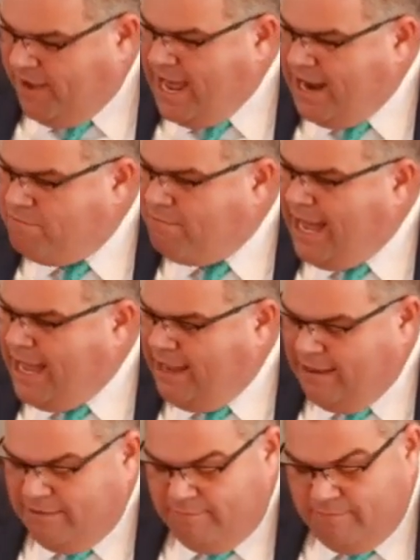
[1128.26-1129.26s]
by
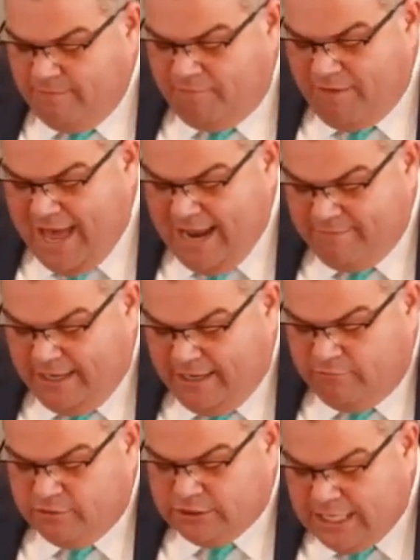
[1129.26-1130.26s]
the fact that it
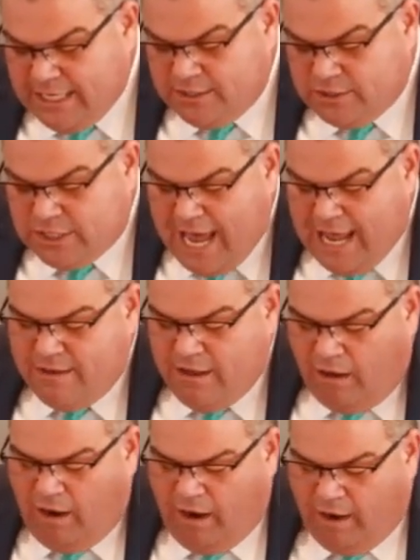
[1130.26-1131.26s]
was inside the
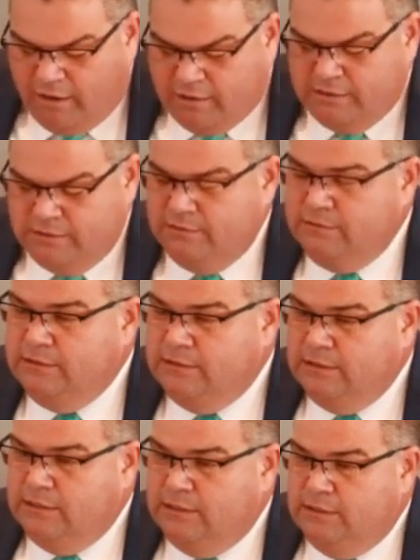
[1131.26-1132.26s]
ark.
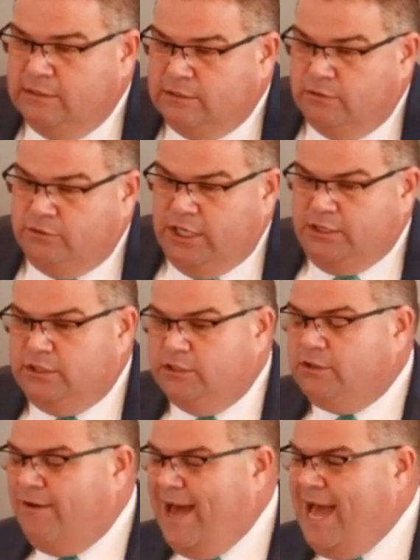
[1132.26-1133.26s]
So Jesus
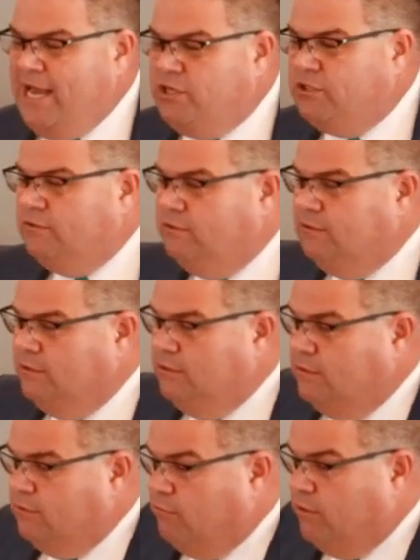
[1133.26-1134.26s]
Christ
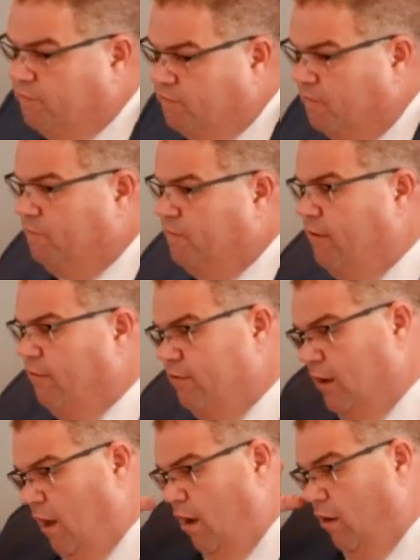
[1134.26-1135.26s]
would fulfill the
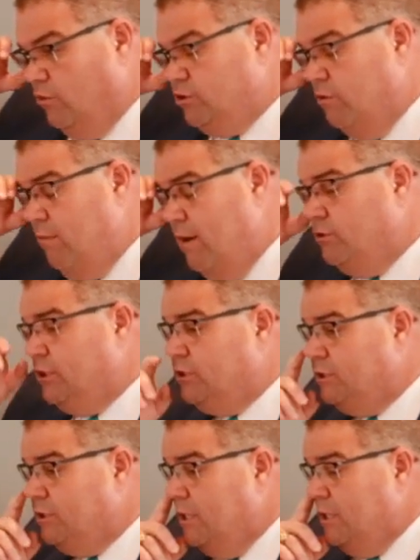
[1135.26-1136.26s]
law. So Moses,
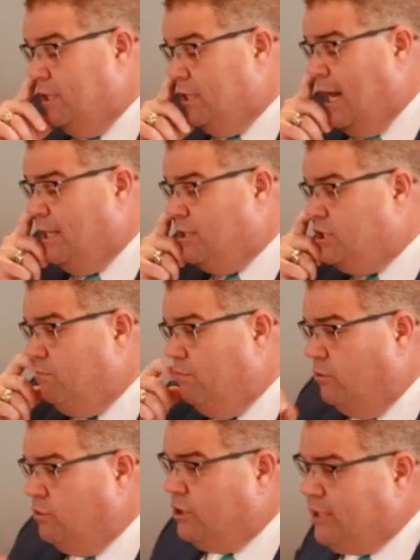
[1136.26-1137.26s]
God said,
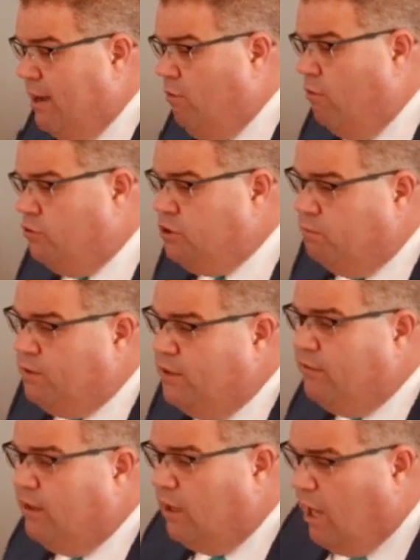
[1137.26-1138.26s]
Moses, I want you to put the
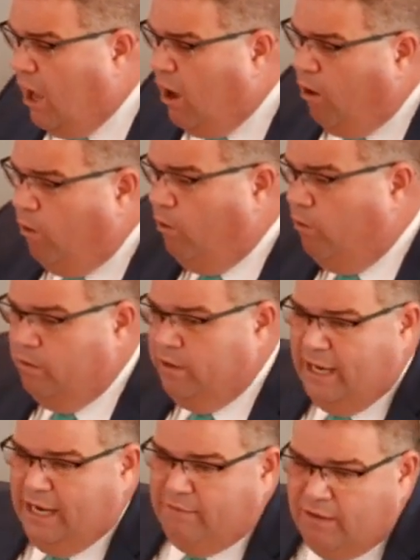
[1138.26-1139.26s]
law
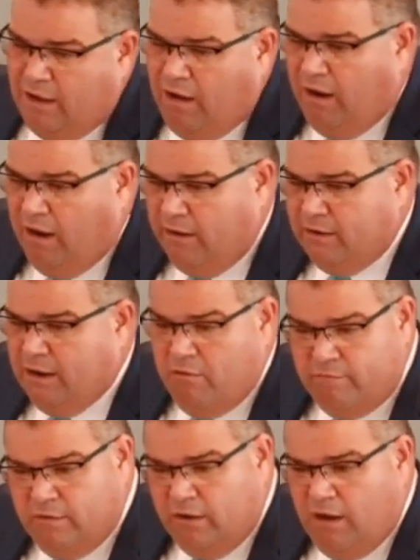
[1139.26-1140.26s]
in the ark. I want
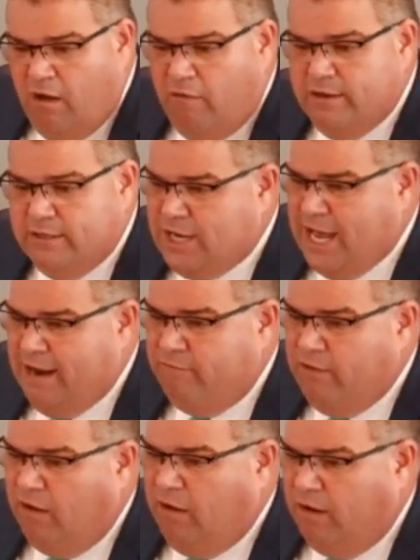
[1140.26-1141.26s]
the law inside of the
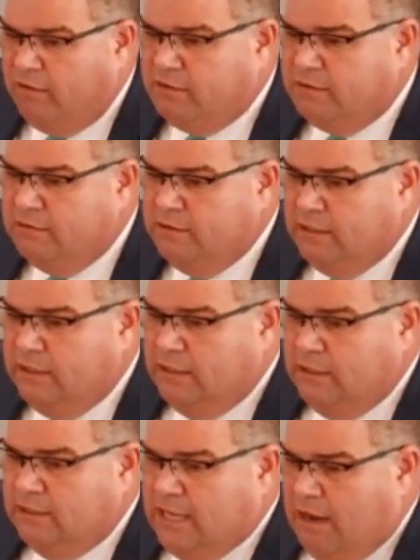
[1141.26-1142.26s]
ark. I want